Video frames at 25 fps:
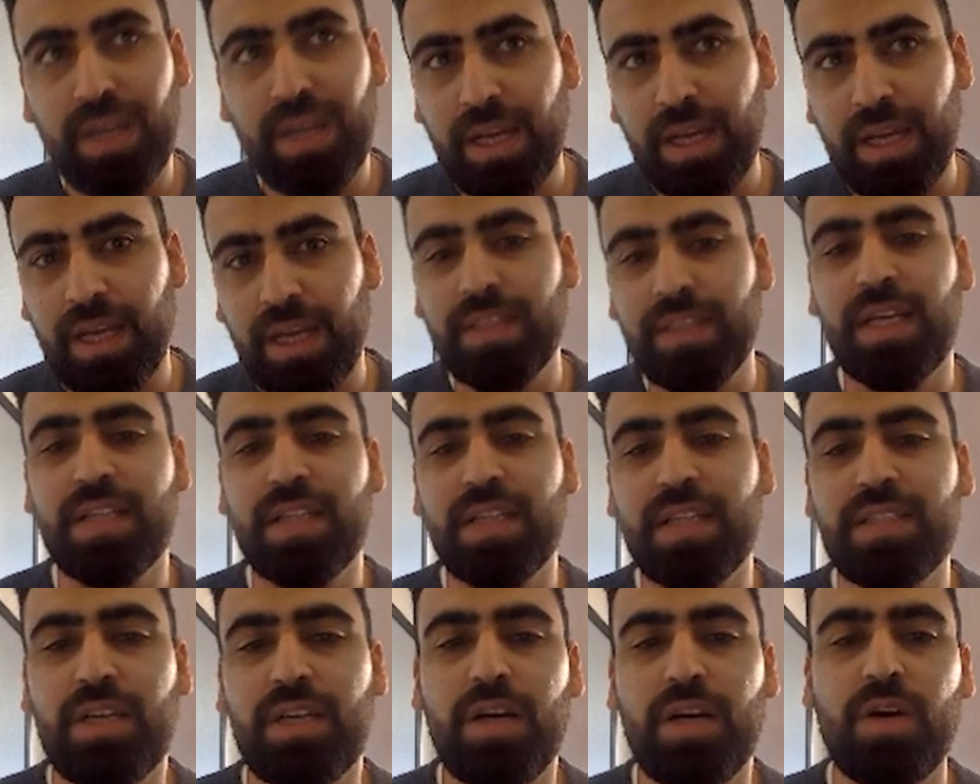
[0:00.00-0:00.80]
And
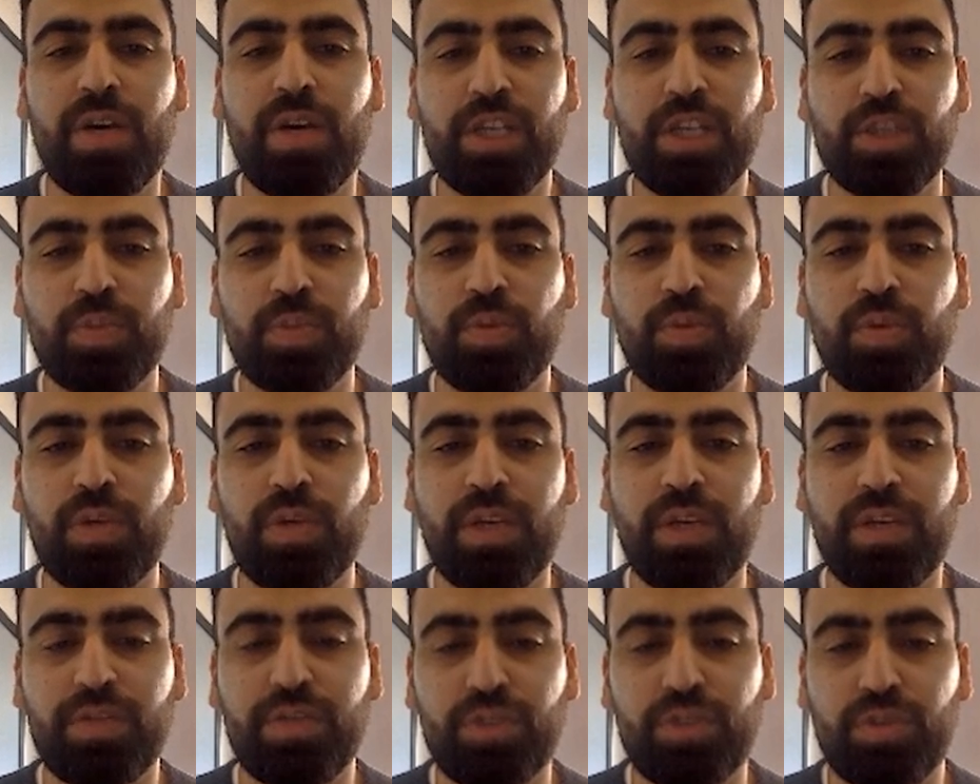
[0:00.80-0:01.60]
that's how Export
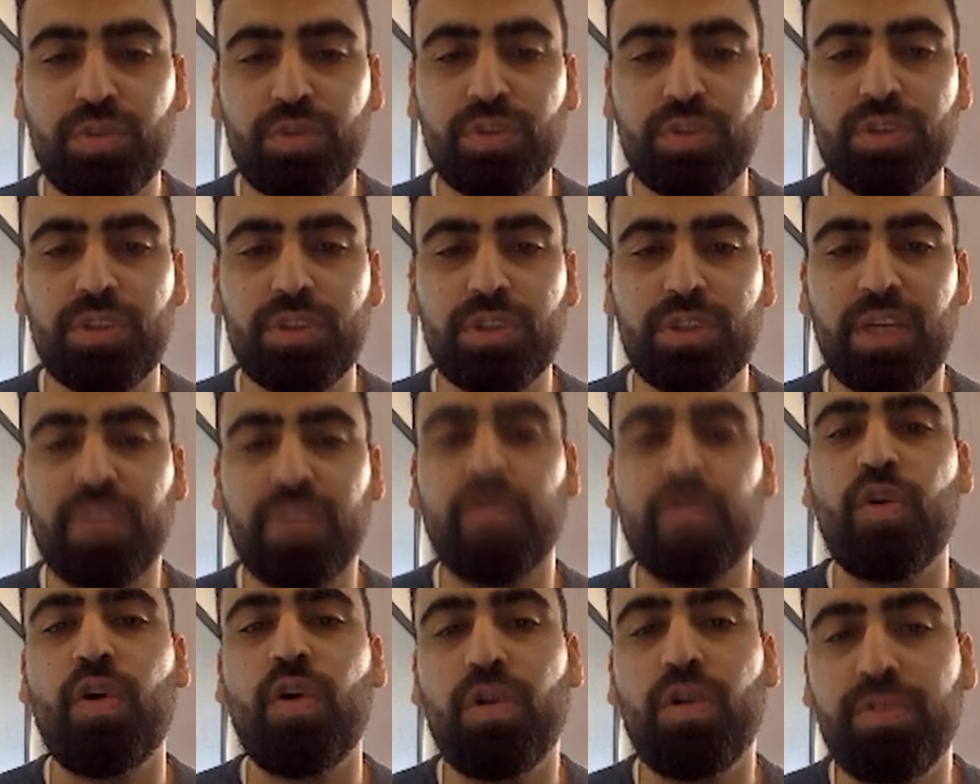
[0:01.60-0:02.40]
Leftovers
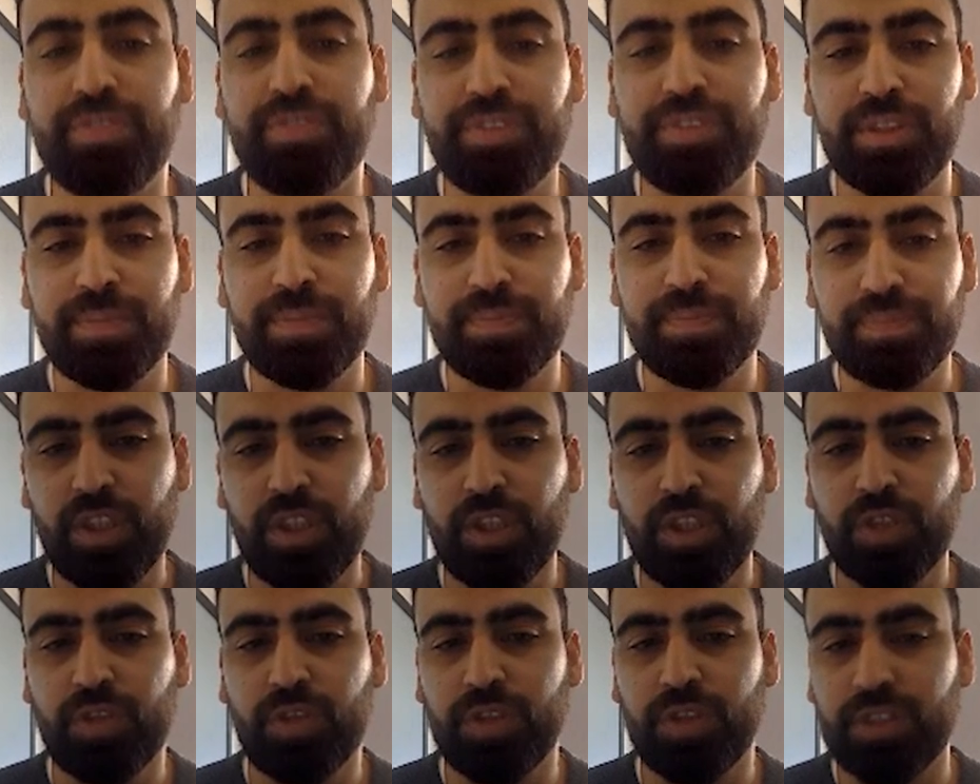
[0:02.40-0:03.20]
evolved.
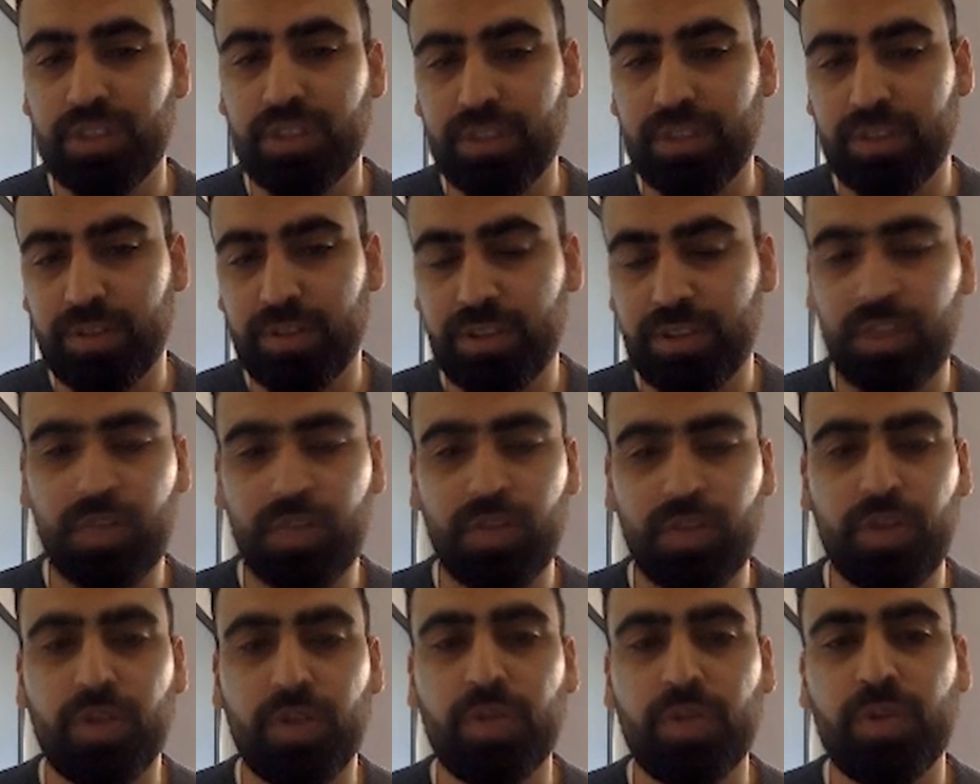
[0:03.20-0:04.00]
So it's
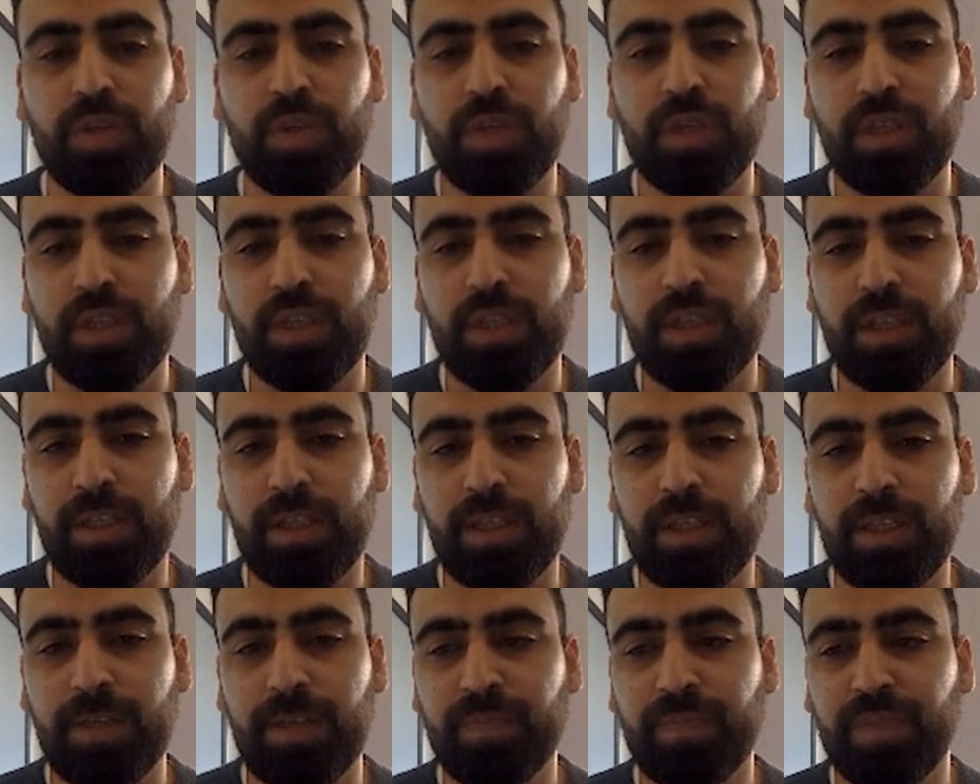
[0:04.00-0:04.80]

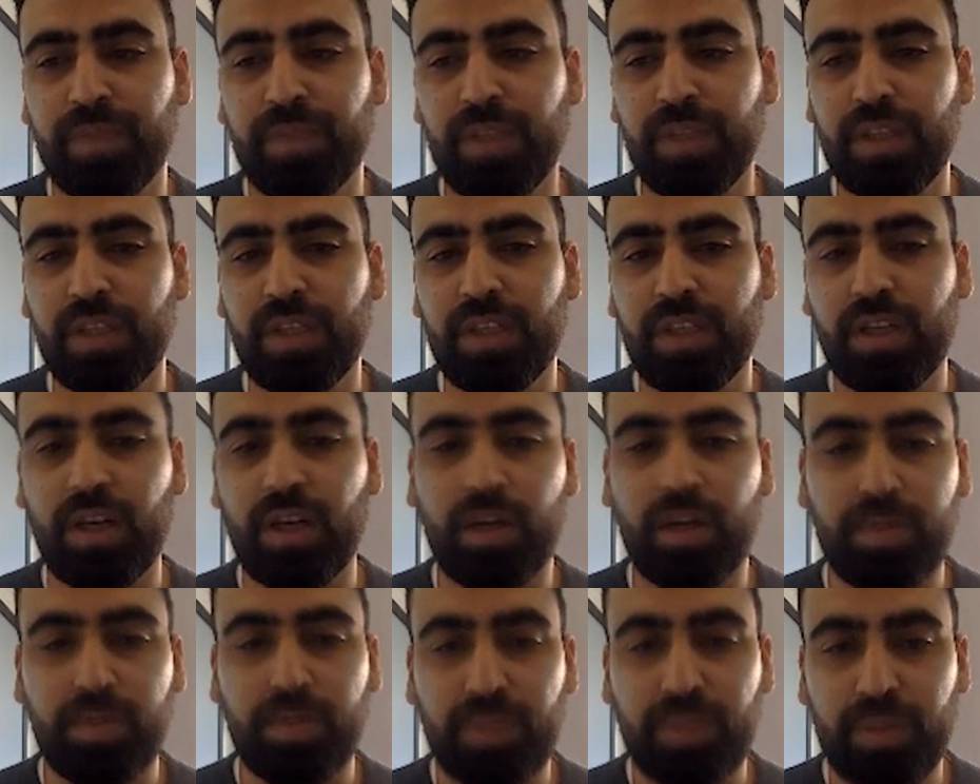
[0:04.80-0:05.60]
zero
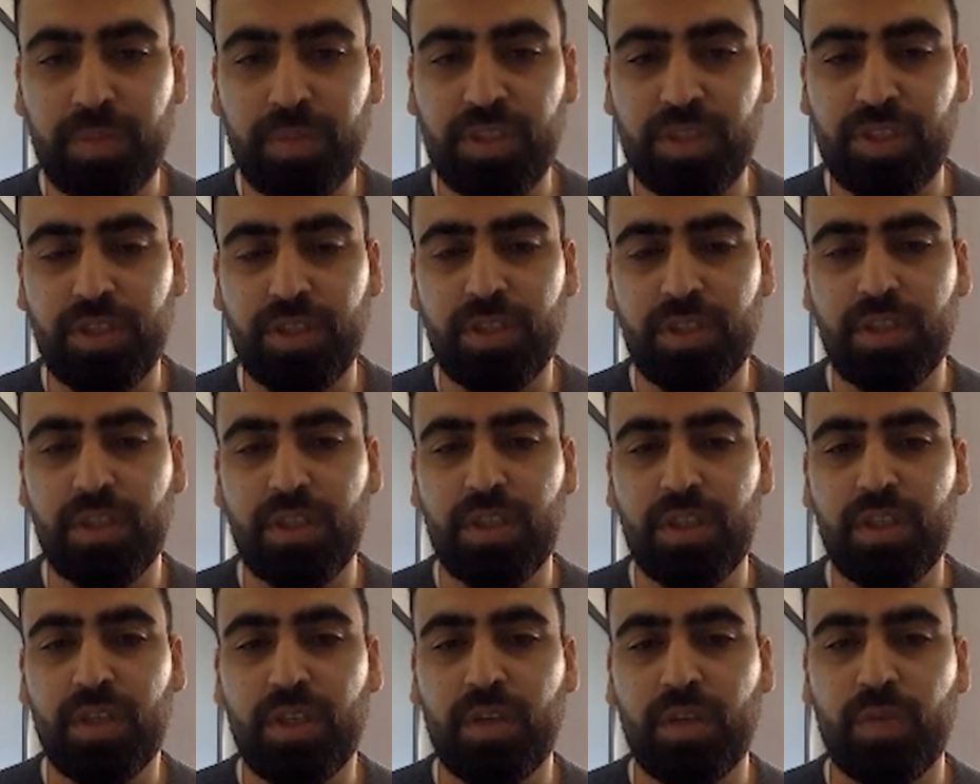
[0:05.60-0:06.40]
carbon emission.
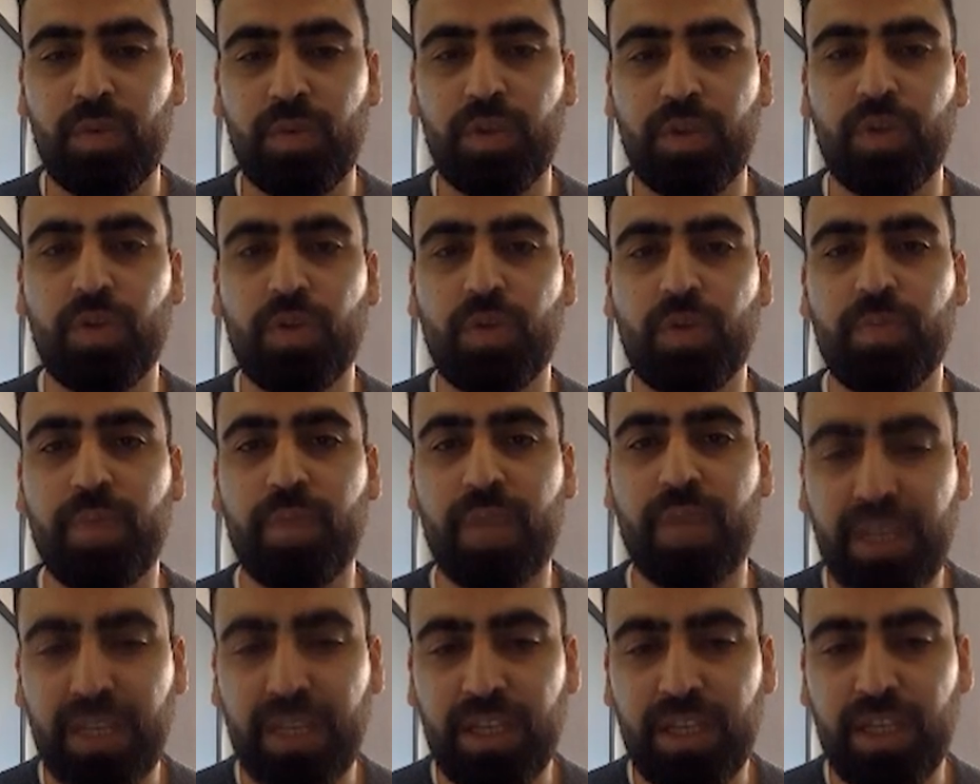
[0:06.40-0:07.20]
We don't
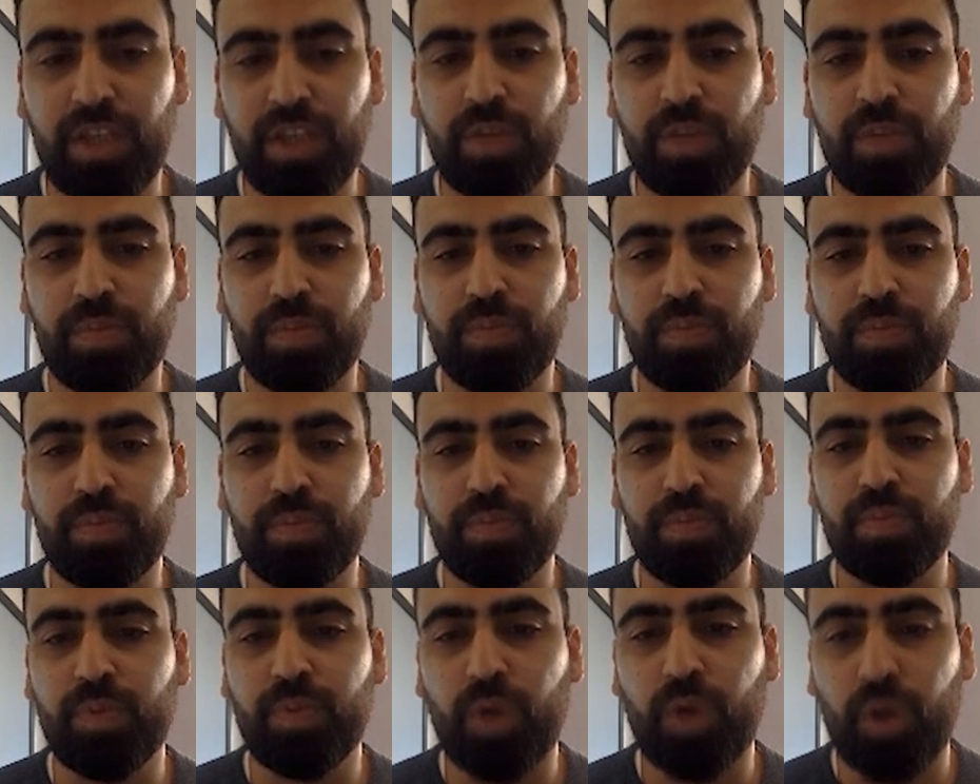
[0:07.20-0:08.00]
make any new
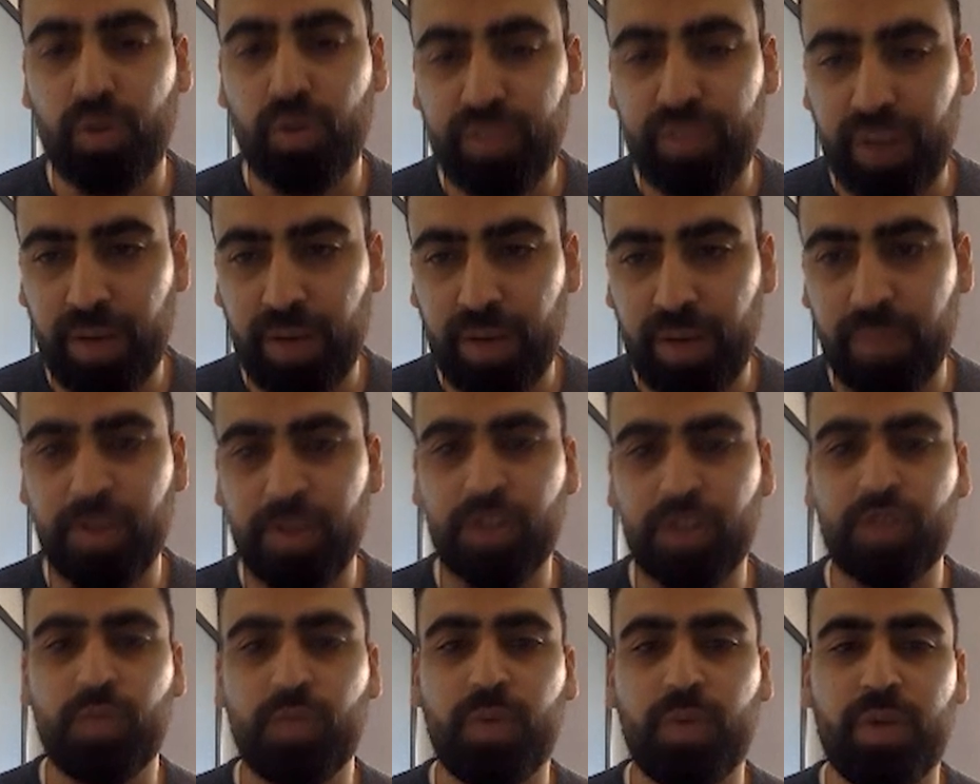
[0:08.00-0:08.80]

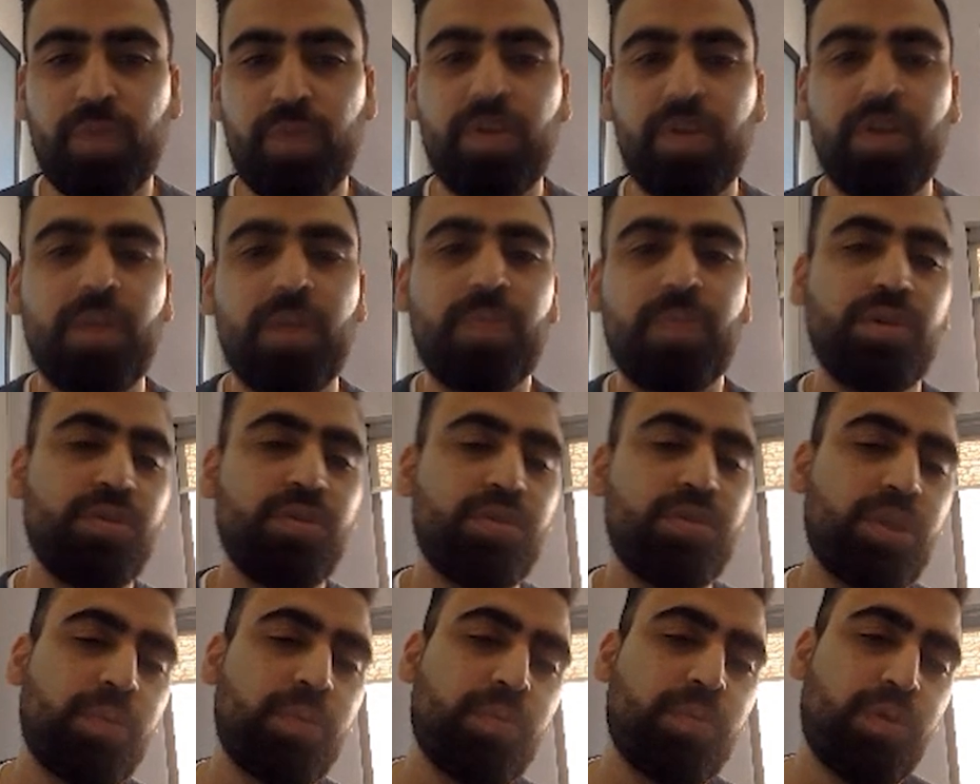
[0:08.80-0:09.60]
fabric when we are
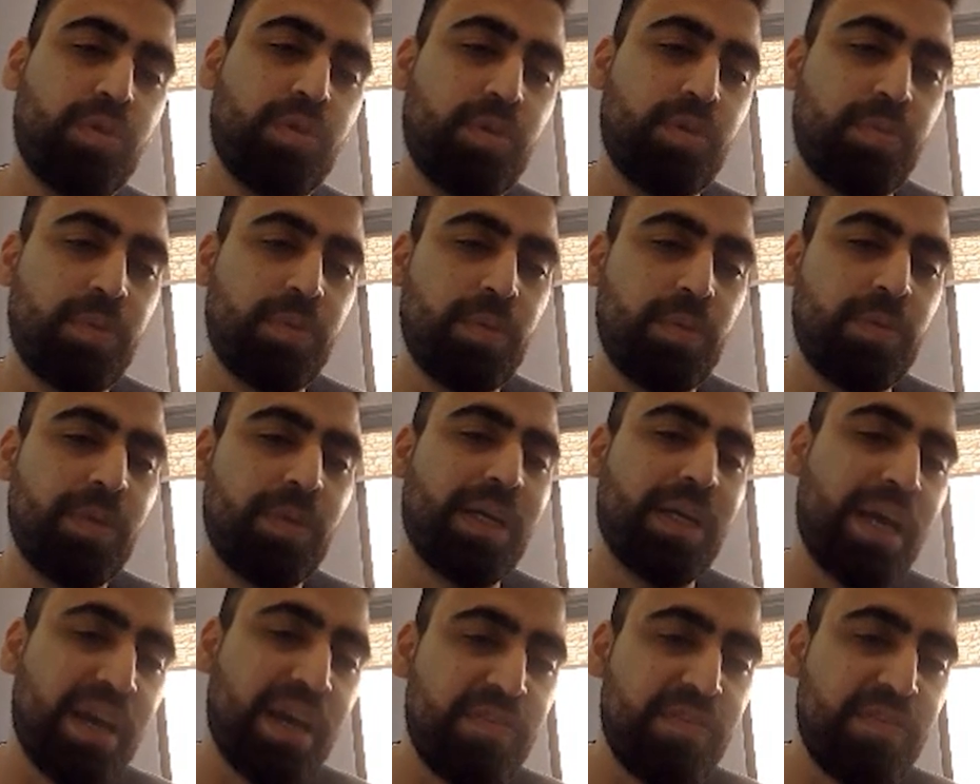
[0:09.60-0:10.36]
producing Polo Republica.